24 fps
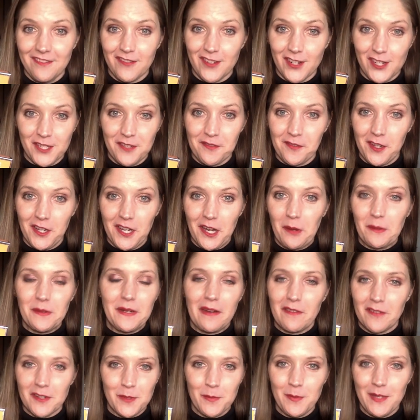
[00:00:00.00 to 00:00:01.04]
First of all, I would
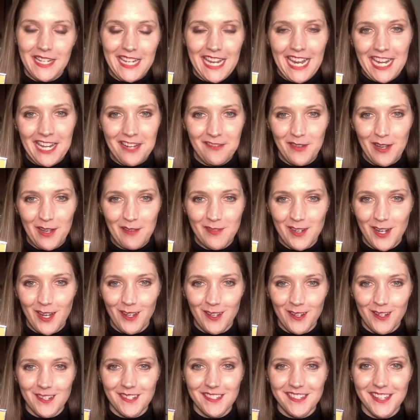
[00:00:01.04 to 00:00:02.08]
never spend
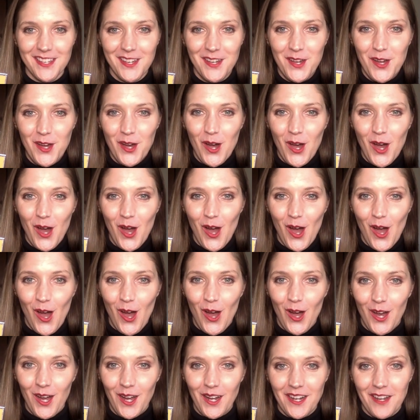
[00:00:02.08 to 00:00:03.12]
$85
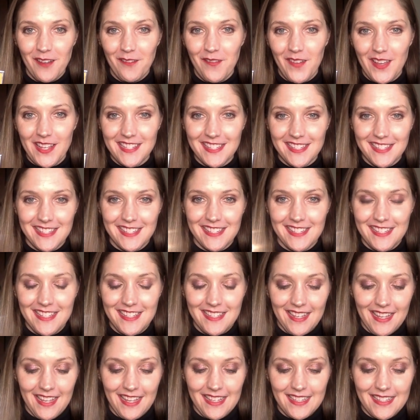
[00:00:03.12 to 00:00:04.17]
on a face
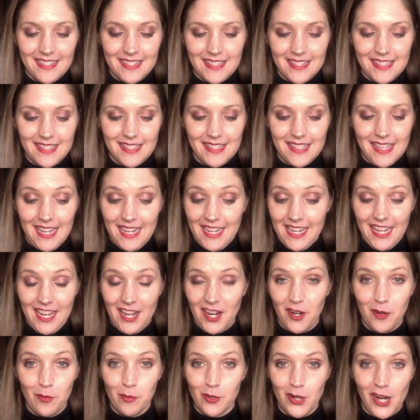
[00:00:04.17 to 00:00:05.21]

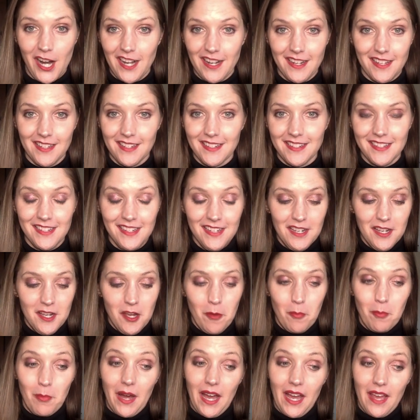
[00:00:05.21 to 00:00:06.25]
skincare product,
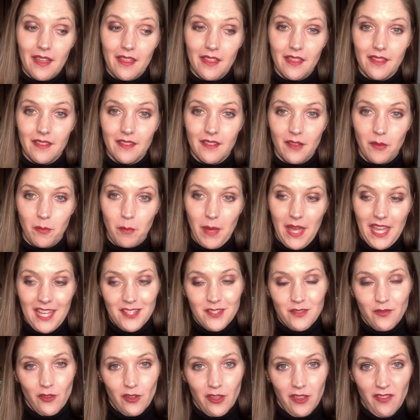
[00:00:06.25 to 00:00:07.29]
but it pays
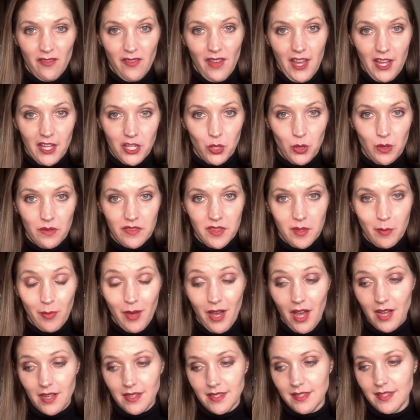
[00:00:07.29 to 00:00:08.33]
for the value of the
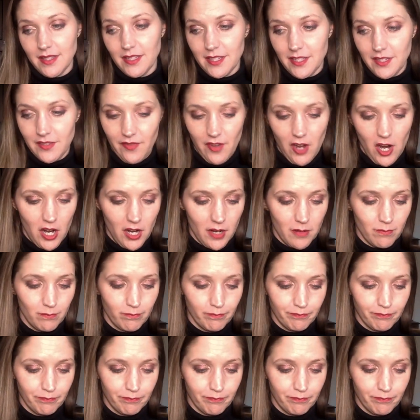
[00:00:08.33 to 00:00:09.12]
box thus far.